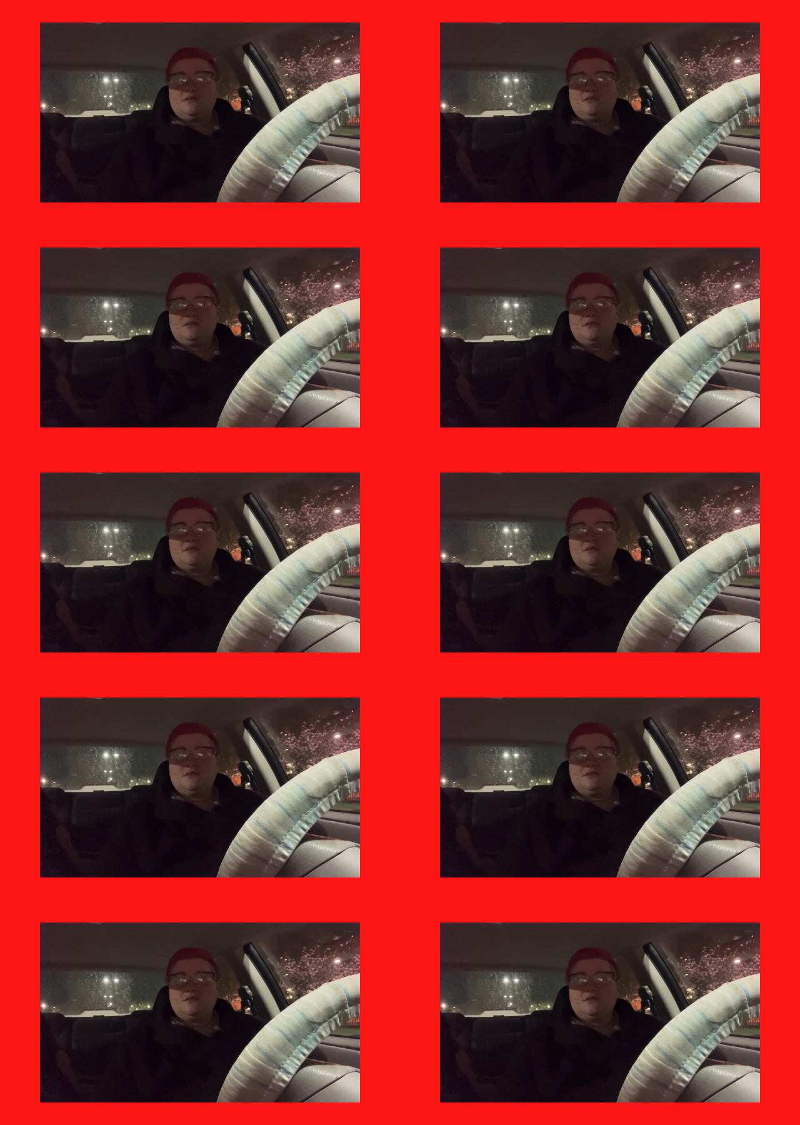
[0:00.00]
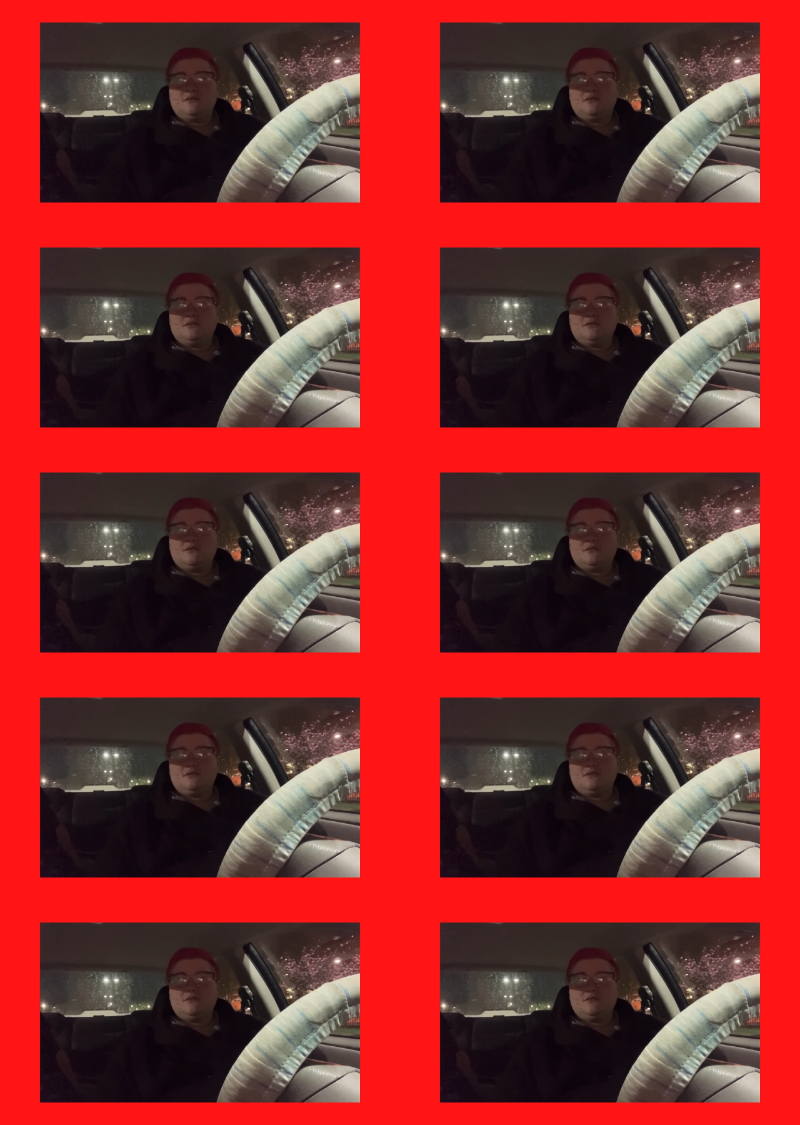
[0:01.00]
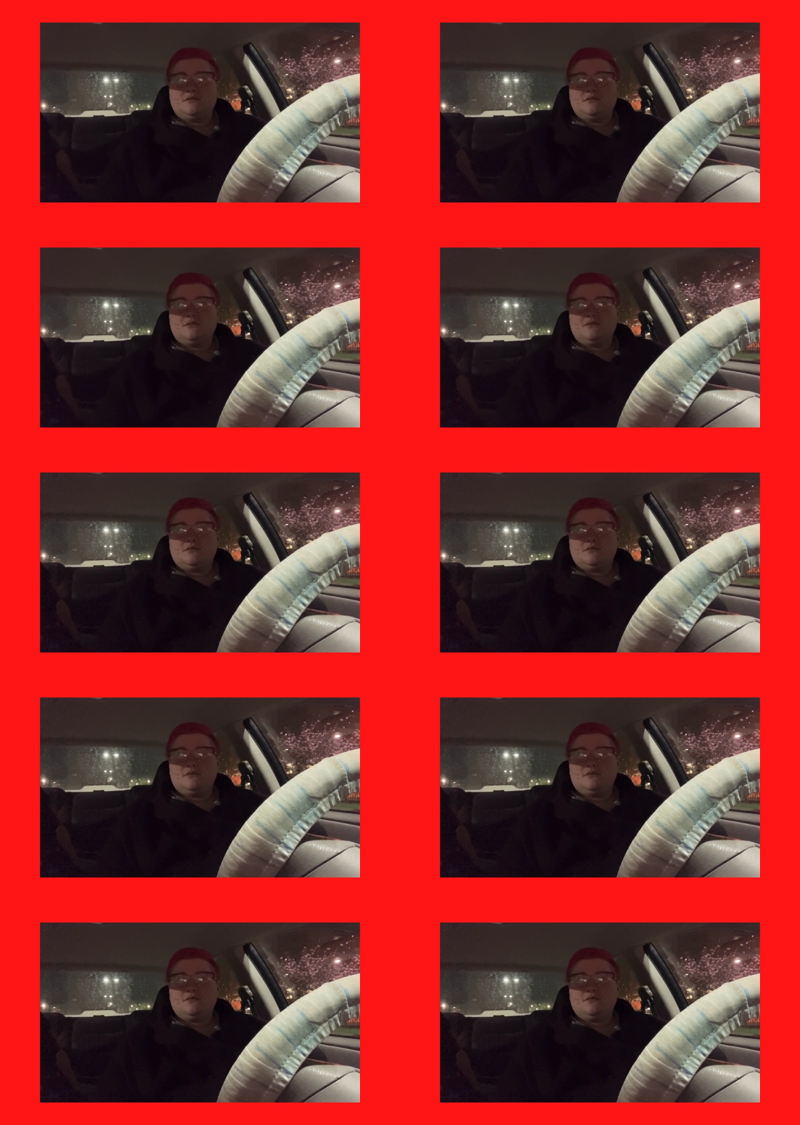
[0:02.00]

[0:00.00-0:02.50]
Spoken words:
[no speech]